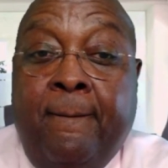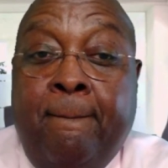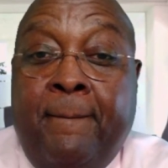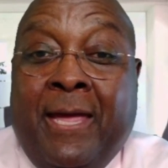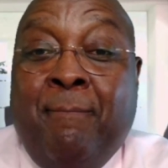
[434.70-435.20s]

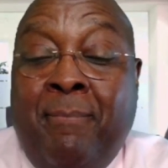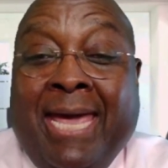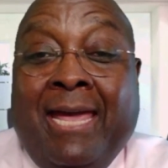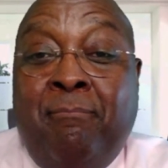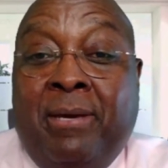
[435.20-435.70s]
It
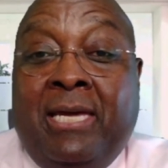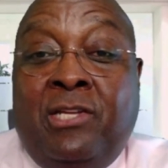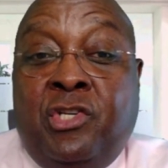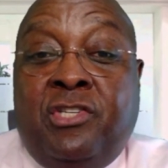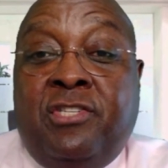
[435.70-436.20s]
may be
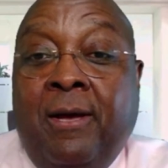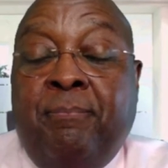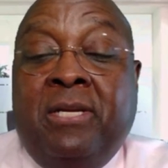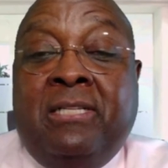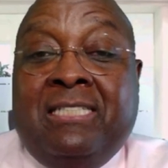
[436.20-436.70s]
just
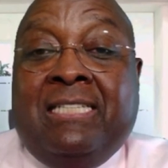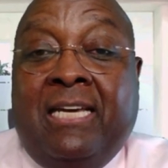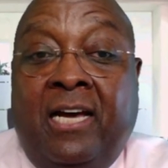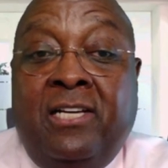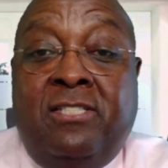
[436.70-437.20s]
something
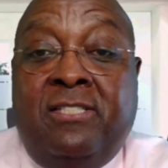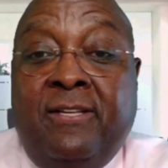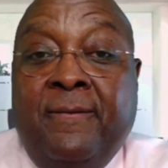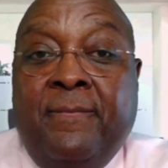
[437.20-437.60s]
discussed